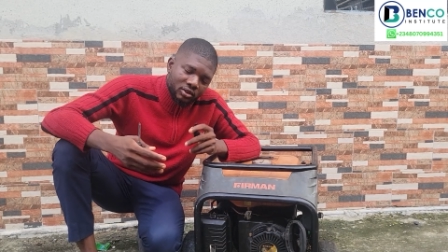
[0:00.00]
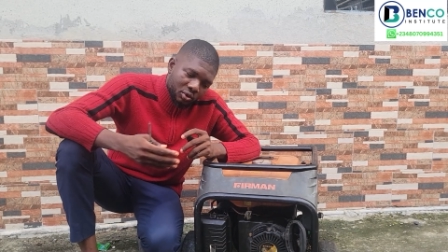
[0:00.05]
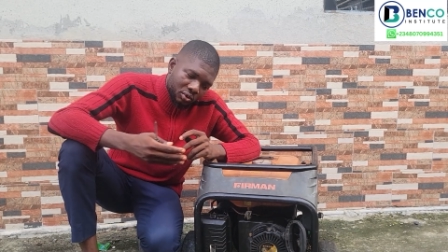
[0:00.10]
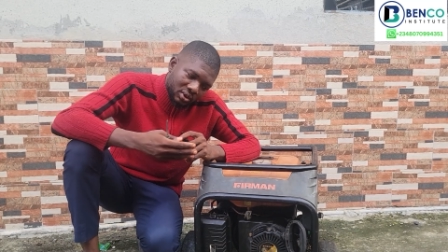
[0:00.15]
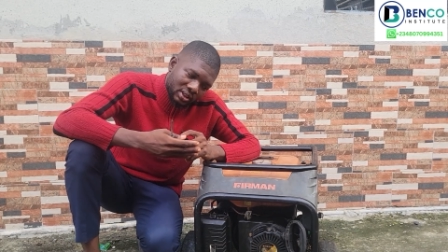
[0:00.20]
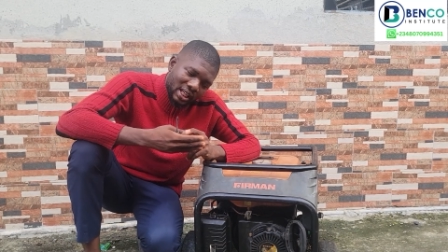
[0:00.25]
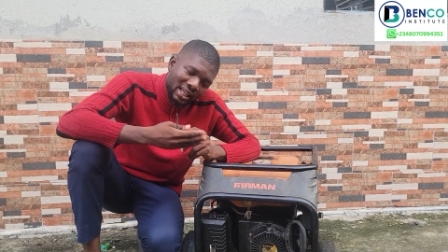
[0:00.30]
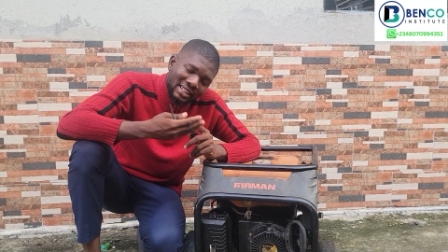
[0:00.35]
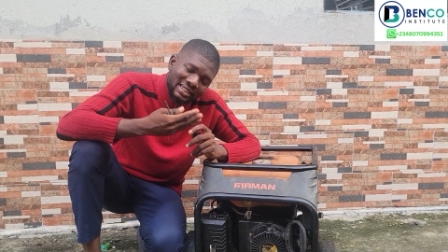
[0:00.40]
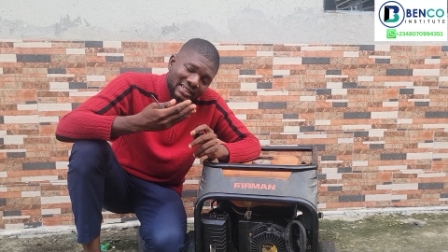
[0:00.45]

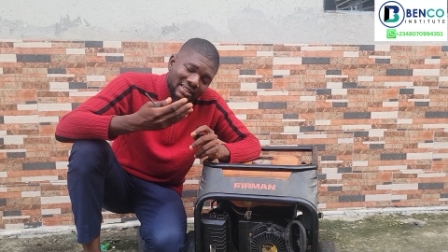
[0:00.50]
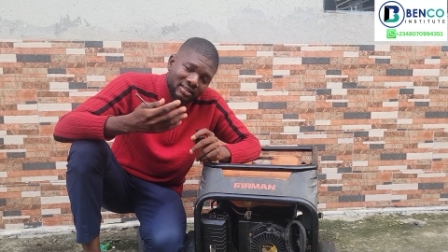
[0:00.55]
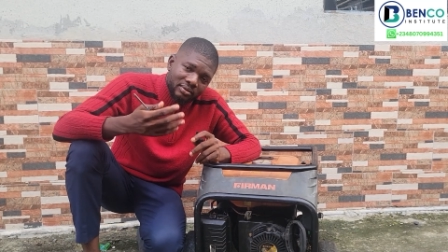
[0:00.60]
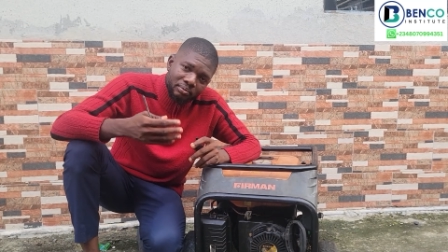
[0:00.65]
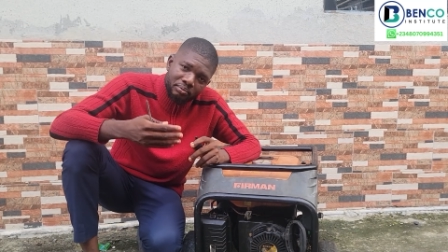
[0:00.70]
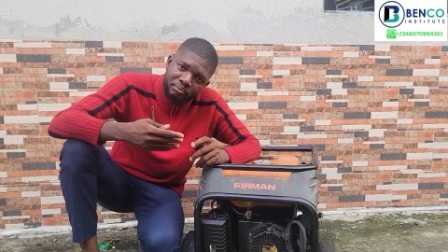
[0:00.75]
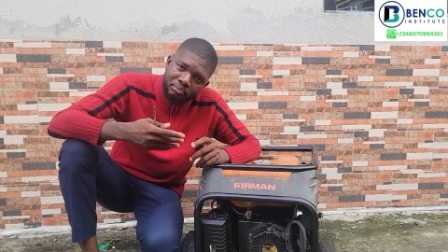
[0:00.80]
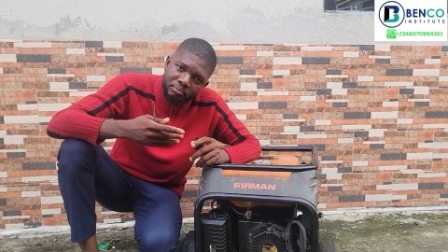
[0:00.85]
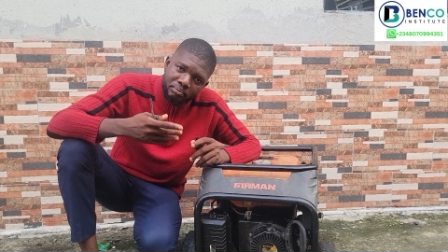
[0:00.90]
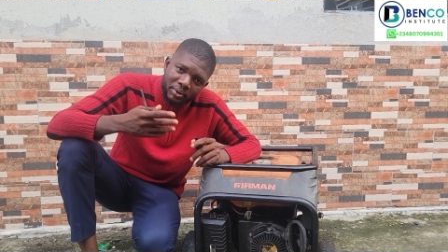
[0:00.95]
So that's
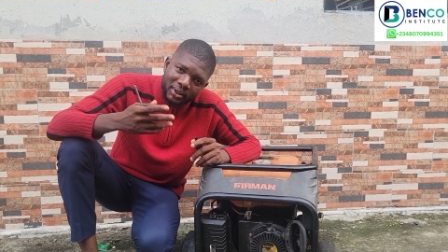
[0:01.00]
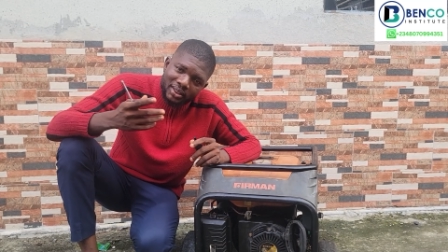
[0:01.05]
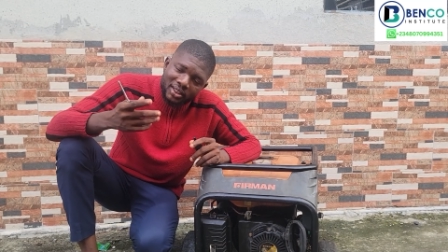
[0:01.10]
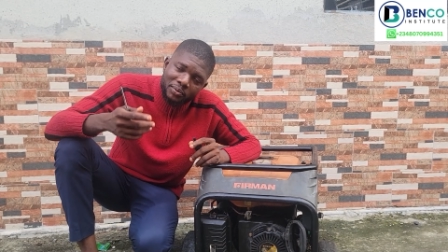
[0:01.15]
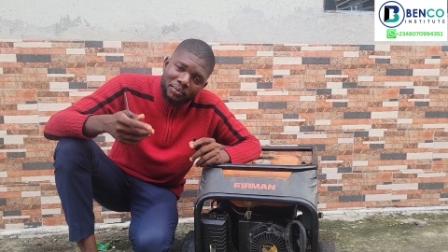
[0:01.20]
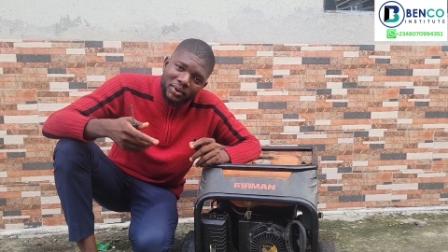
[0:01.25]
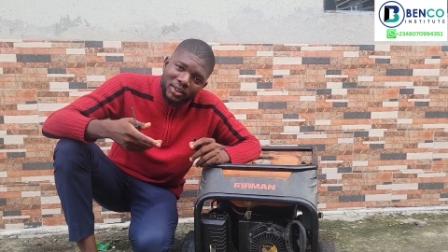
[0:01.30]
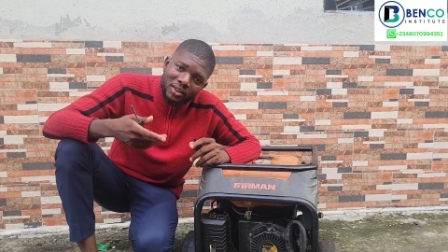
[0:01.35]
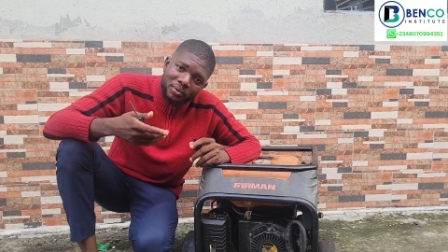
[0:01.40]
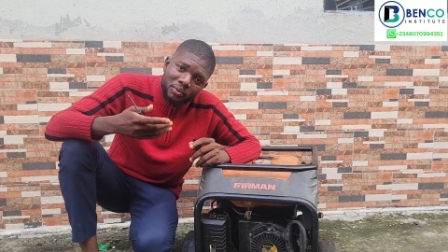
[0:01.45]

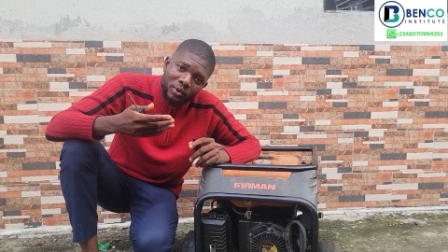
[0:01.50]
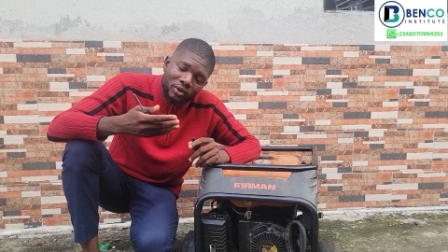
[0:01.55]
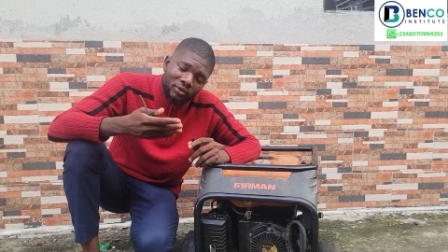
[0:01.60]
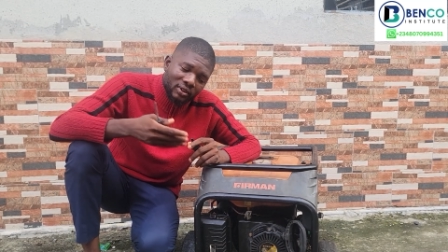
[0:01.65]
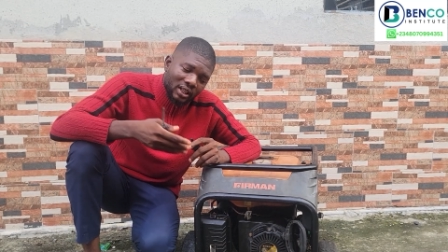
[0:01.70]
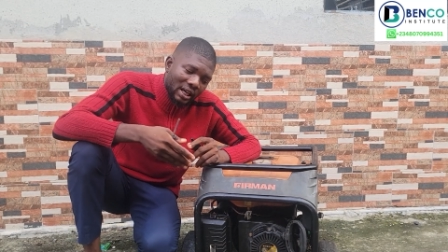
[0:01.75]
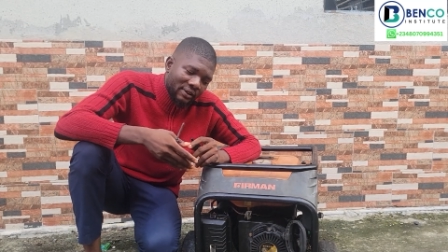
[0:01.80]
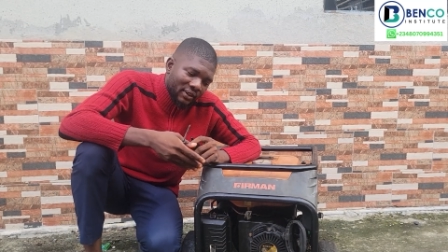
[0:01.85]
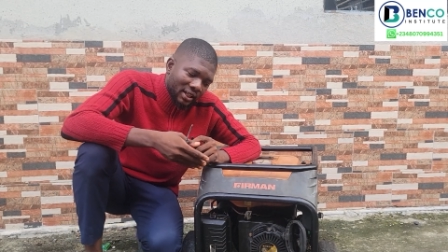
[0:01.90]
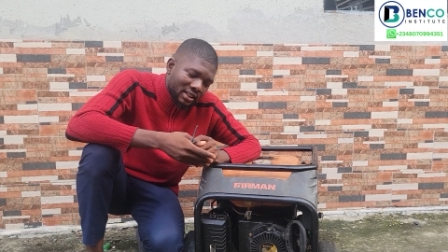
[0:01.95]
basic principle
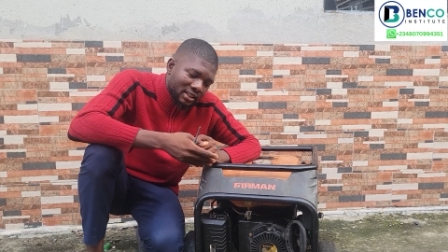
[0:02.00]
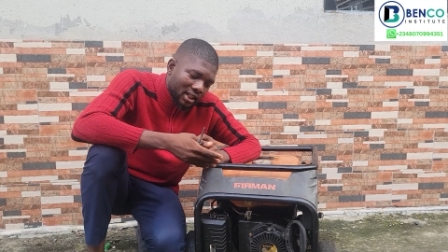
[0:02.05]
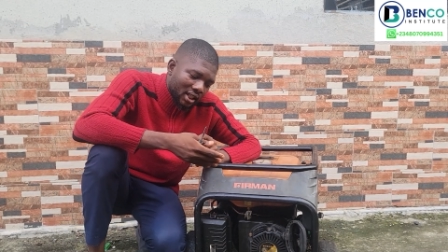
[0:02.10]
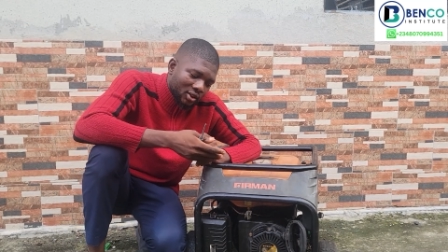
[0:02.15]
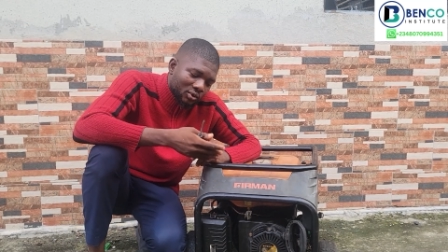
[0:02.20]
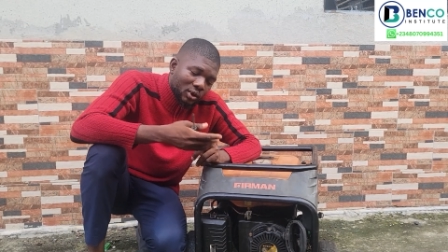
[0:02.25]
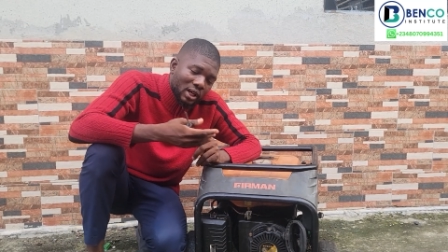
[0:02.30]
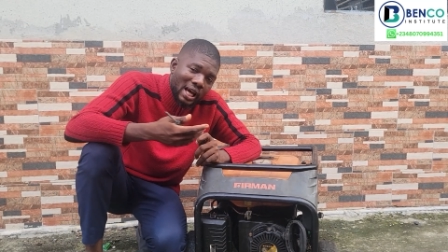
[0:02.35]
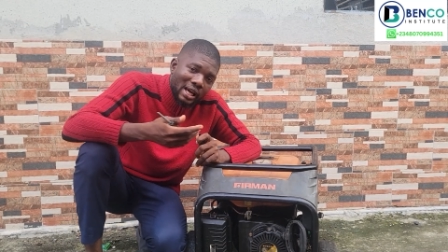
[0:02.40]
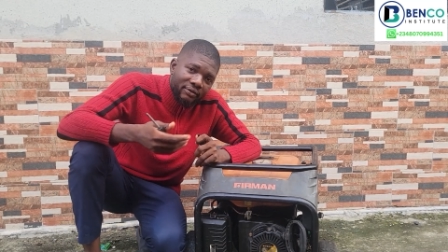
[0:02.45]
of life, and
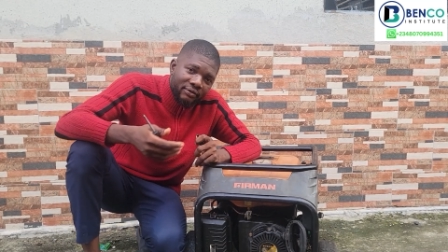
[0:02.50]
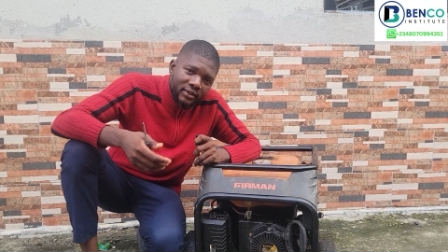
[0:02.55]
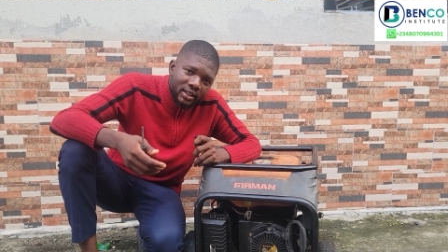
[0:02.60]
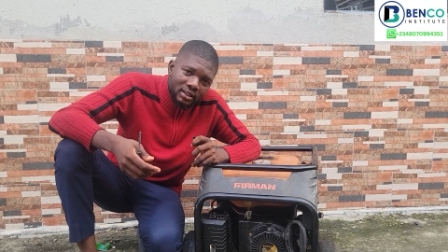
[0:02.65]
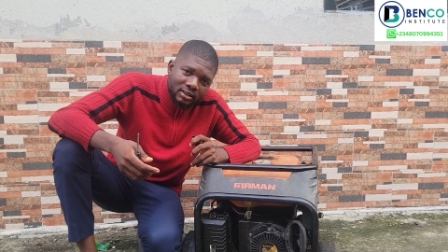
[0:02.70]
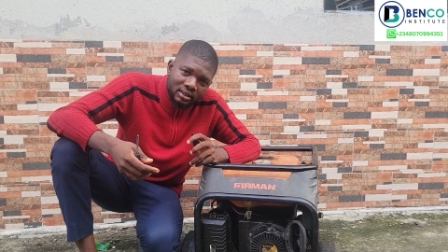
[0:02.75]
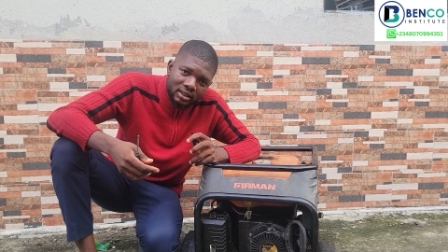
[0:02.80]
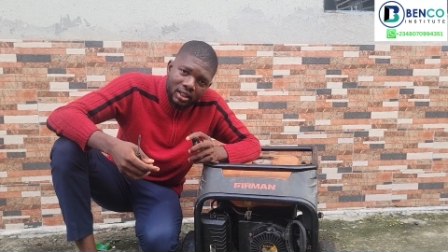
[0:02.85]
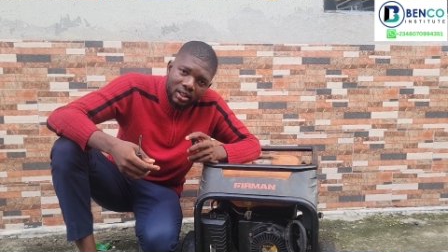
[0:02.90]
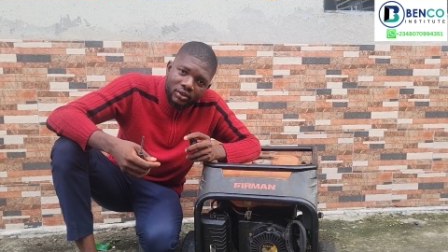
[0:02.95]
that's what
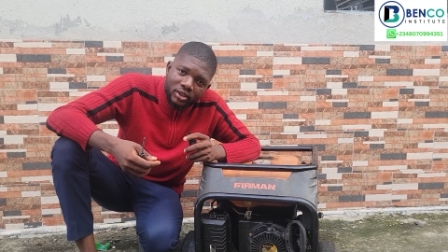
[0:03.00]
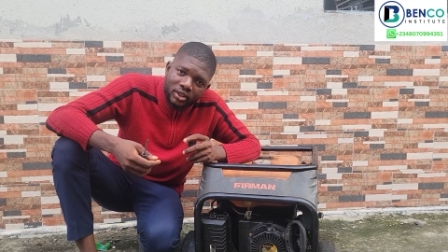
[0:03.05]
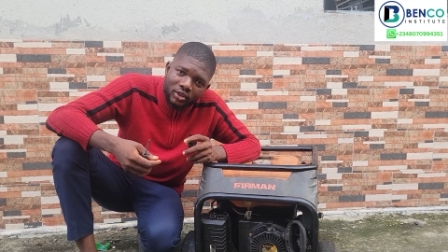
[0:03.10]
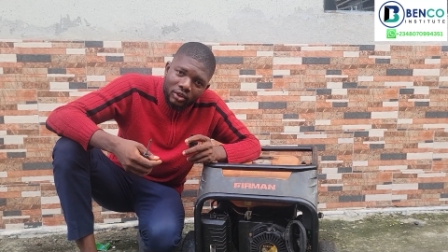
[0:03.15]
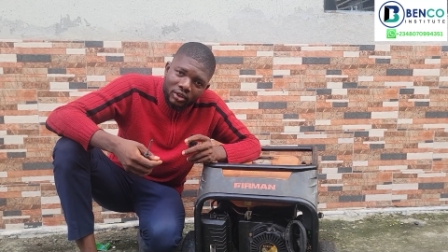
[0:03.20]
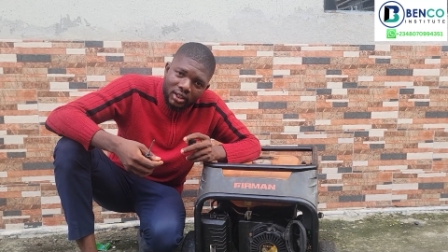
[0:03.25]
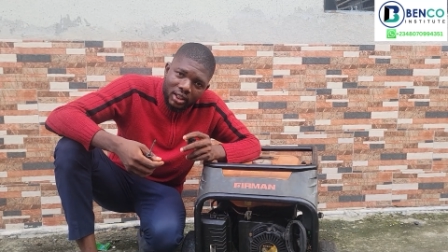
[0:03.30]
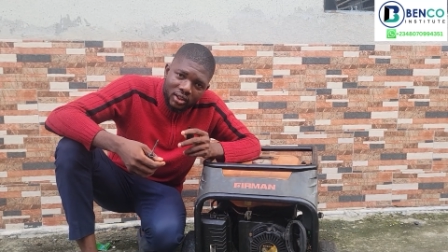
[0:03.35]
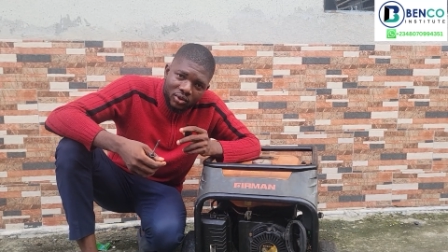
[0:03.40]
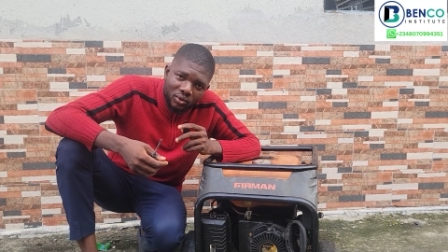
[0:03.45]
happens
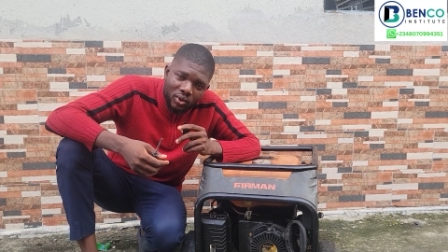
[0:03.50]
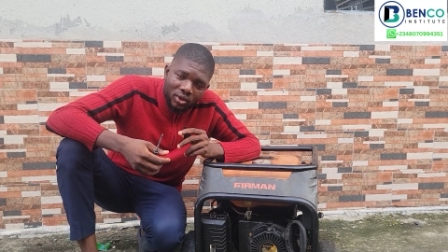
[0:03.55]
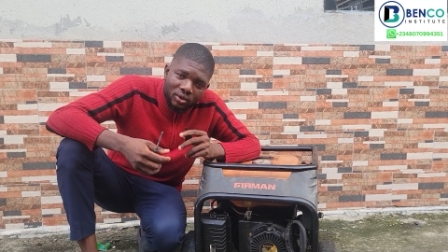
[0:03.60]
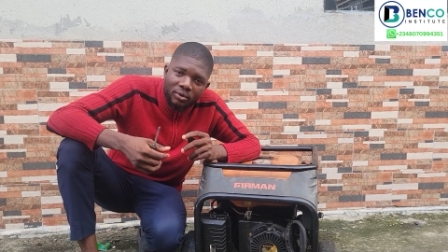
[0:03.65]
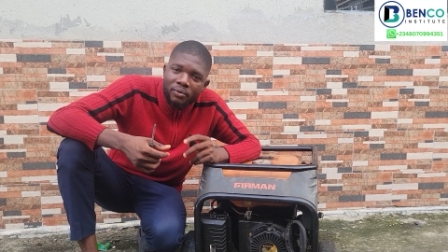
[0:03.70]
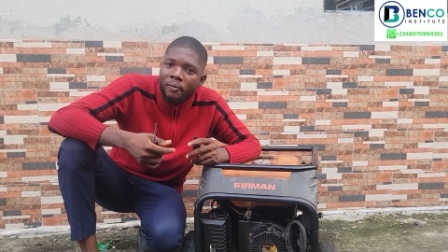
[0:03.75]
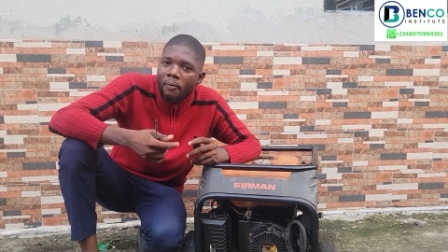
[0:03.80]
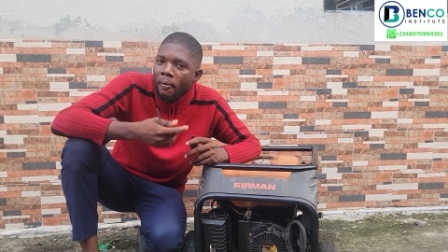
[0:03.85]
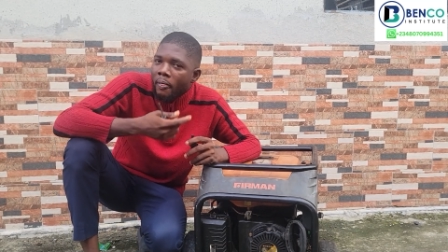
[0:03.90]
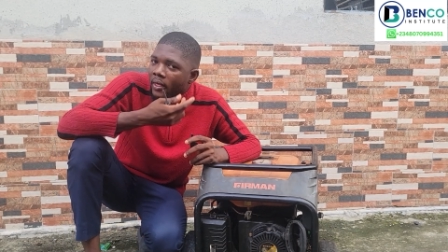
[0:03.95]
generators as well.